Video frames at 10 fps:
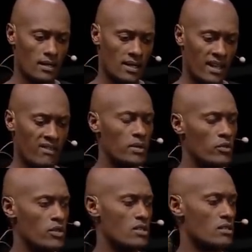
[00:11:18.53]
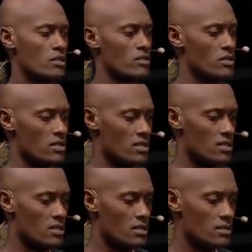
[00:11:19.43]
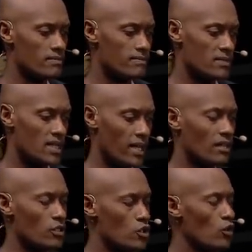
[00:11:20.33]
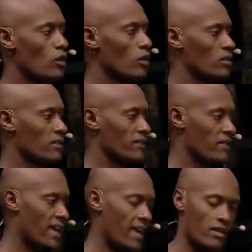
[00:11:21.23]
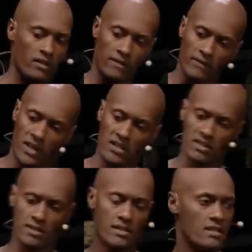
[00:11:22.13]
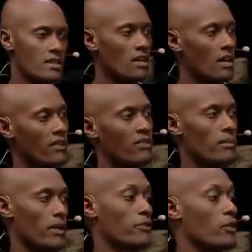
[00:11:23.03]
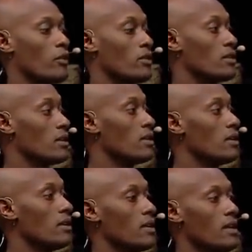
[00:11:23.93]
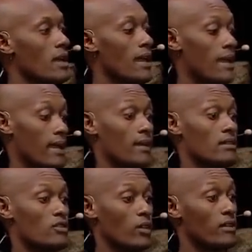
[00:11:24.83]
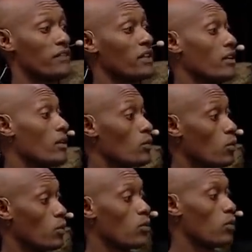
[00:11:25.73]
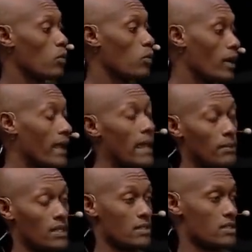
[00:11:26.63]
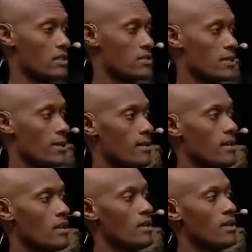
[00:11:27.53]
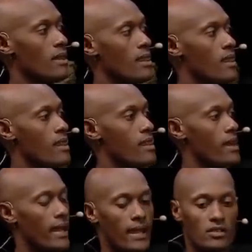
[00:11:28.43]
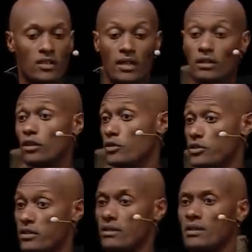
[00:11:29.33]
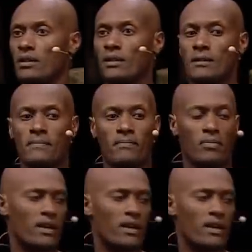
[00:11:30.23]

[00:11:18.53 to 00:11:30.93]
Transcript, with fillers: gave me reason to just take the chokehold of anger and vengeance off of my throat and try to figure out what happened in the genocide. I had to get closure. But